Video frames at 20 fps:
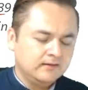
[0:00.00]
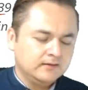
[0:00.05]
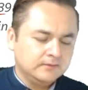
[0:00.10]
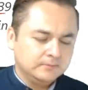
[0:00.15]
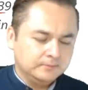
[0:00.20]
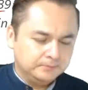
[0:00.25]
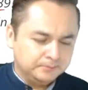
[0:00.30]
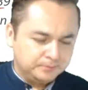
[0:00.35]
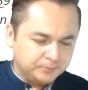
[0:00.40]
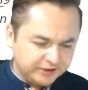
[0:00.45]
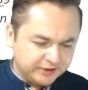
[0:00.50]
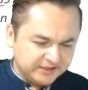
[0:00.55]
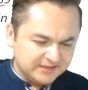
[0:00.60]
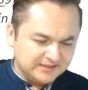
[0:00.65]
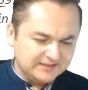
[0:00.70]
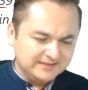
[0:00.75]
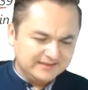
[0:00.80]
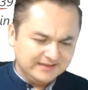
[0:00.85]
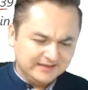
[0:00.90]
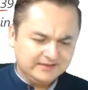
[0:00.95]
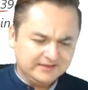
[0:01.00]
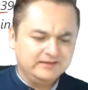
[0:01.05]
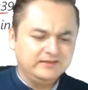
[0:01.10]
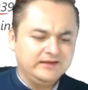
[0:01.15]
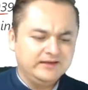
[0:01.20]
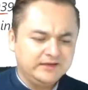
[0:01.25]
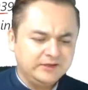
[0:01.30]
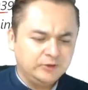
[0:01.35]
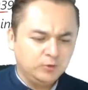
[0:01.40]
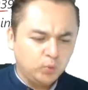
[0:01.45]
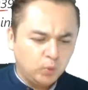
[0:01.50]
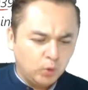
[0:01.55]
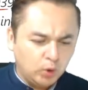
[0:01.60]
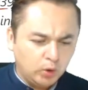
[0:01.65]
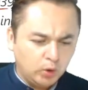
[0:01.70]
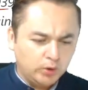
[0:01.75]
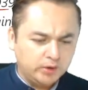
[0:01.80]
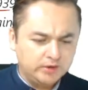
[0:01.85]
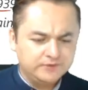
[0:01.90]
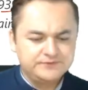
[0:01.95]
Britain declared
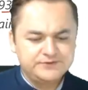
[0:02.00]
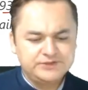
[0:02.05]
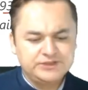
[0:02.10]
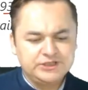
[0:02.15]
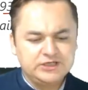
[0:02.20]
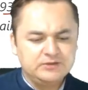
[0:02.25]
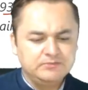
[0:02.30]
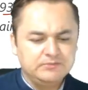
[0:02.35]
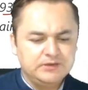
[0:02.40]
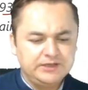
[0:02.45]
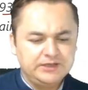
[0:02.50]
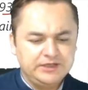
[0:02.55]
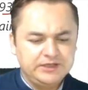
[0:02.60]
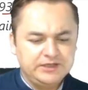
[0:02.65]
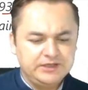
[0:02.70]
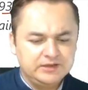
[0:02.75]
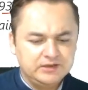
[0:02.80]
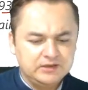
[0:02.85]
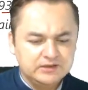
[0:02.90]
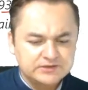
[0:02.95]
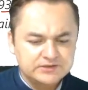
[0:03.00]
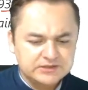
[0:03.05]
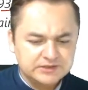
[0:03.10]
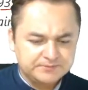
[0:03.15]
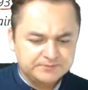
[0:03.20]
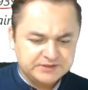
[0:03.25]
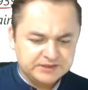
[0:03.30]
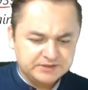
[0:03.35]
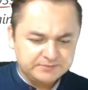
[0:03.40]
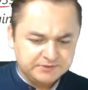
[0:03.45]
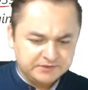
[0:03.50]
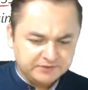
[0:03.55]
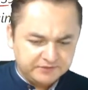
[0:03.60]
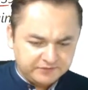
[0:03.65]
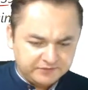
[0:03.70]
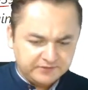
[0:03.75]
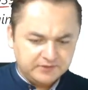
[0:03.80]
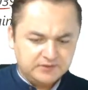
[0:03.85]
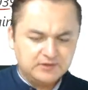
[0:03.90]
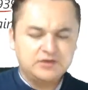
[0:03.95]
war on Germany on September
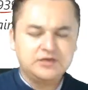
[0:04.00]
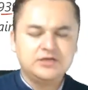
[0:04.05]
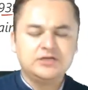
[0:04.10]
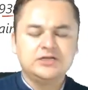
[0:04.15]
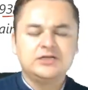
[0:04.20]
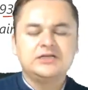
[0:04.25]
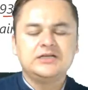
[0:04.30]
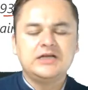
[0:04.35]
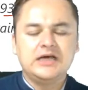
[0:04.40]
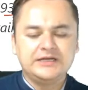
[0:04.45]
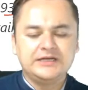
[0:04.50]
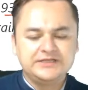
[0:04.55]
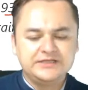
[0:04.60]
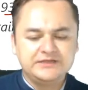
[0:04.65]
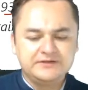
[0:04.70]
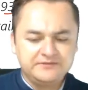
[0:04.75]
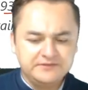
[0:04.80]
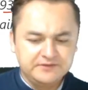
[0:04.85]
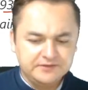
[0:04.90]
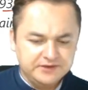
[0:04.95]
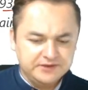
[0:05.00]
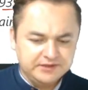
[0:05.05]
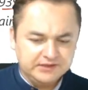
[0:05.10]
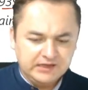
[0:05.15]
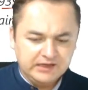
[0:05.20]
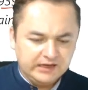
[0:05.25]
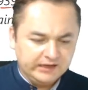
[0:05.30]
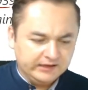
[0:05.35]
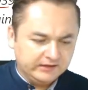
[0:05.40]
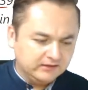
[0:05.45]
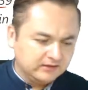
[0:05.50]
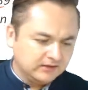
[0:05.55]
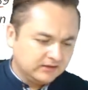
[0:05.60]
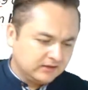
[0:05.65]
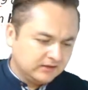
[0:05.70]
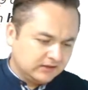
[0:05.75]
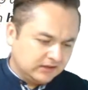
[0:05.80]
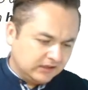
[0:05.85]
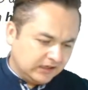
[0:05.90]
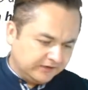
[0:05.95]
3rd, 1939,
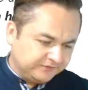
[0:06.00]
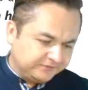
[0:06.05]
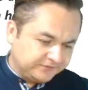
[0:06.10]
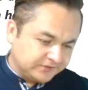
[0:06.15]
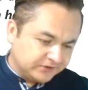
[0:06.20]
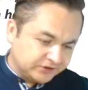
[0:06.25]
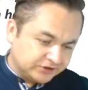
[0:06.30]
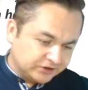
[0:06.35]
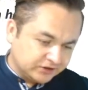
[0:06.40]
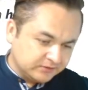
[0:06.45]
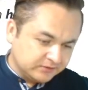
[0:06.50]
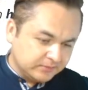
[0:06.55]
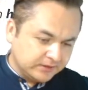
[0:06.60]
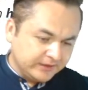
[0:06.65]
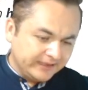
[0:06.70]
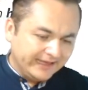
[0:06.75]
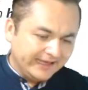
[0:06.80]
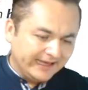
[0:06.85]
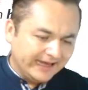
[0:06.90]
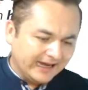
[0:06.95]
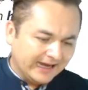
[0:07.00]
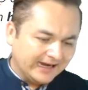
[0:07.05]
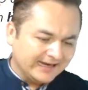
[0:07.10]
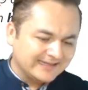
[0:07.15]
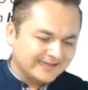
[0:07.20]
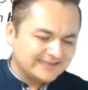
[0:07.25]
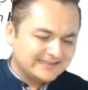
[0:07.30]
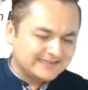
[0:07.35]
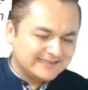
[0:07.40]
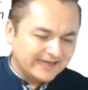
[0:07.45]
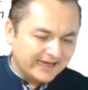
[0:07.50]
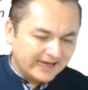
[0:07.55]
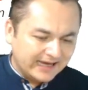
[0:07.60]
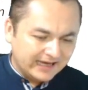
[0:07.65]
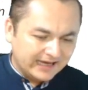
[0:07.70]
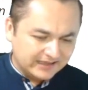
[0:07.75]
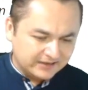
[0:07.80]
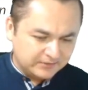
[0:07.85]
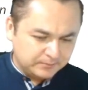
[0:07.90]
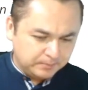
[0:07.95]
after Germany had
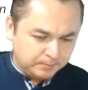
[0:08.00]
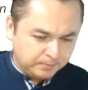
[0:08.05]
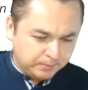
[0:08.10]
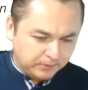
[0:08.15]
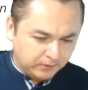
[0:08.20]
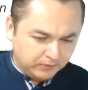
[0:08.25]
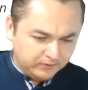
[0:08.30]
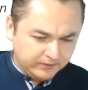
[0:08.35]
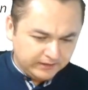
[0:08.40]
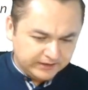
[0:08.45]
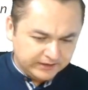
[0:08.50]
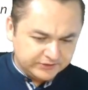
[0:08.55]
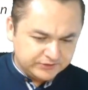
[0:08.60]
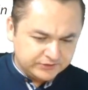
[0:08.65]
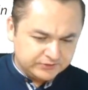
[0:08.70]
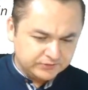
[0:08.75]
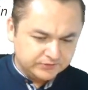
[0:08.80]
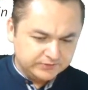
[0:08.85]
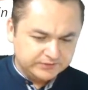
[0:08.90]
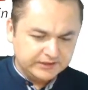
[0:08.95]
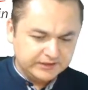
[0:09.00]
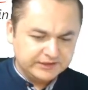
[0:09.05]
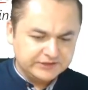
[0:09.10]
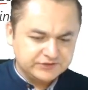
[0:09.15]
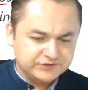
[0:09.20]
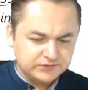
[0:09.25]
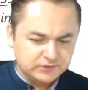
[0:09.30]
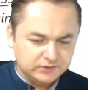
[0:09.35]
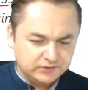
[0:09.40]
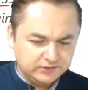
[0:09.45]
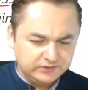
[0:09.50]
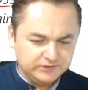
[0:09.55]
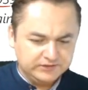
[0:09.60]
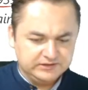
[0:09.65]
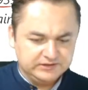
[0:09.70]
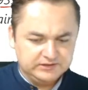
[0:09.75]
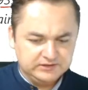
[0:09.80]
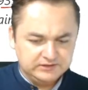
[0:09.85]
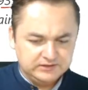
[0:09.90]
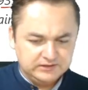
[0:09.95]
attacked Poland 2 days
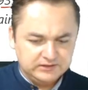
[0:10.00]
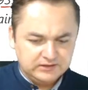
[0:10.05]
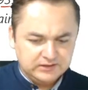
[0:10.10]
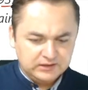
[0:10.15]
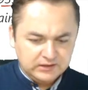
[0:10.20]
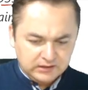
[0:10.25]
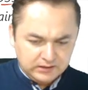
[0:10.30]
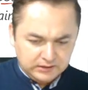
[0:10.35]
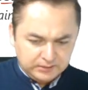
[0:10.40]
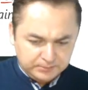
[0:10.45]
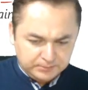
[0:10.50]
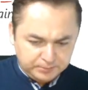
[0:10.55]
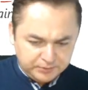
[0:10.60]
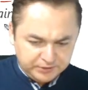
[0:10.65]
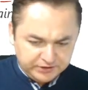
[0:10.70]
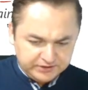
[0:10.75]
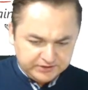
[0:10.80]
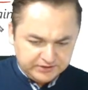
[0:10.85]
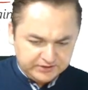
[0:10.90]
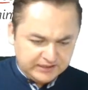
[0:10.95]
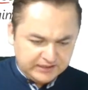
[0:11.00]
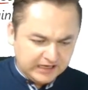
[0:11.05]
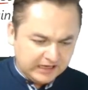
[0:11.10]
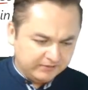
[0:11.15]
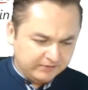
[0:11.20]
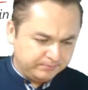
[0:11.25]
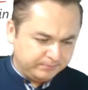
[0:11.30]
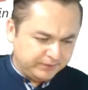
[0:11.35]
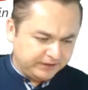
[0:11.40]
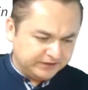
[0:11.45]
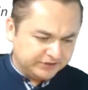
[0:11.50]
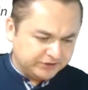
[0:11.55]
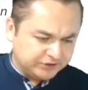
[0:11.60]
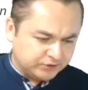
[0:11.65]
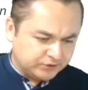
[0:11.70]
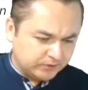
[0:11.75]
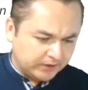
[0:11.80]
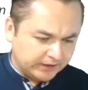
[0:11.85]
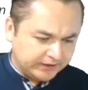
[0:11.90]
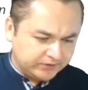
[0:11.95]
earlier. Britain had been
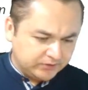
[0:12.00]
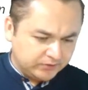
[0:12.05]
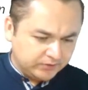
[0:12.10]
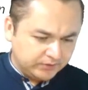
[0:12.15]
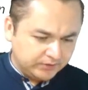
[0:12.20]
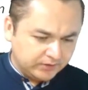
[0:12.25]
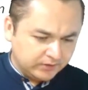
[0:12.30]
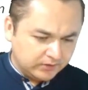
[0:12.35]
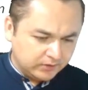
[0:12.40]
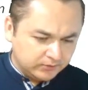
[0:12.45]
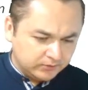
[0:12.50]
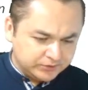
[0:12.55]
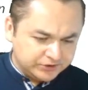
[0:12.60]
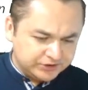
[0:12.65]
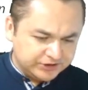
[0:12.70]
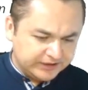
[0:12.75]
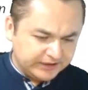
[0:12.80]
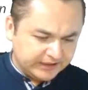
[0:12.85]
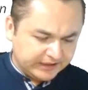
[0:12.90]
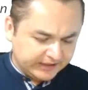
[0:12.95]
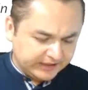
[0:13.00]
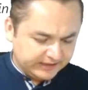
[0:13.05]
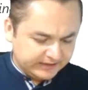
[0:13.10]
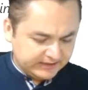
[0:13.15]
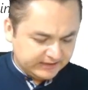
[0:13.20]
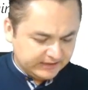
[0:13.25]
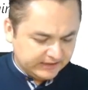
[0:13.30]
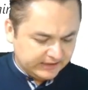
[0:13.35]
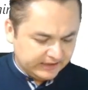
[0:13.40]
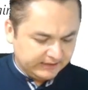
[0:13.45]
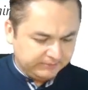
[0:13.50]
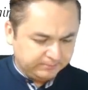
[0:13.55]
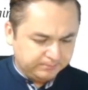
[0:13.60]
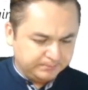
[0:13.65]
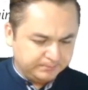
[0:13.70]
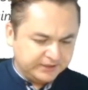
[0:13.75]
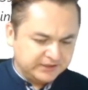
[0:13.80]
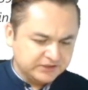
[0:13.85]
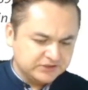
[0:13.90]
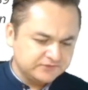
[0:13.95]
trying to negotiate a
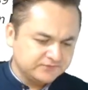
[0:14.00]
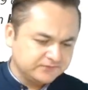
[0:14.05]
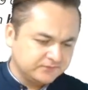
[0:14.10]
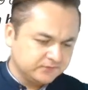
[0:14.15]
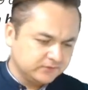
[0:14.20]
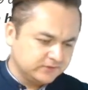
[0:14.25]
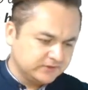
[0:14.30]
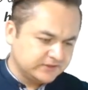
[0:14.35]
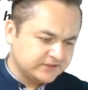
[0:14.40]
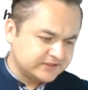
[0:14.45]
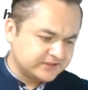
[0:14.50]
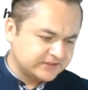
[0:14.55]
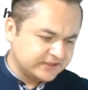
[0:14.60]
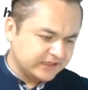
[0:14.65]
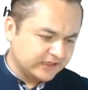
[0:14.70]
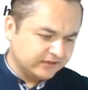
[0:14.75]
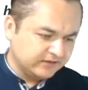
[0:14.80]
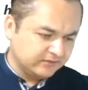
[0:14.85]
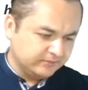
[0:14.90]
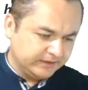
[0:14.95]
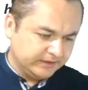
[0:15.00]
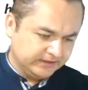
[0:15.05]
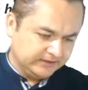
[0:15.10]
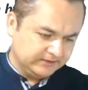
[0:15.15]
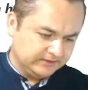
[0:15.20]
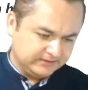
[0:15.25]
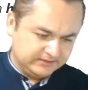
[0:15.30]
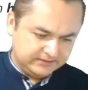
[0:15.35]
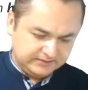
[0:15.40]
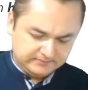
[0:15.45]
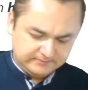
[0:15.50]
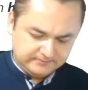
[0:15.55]
peaceful settlement.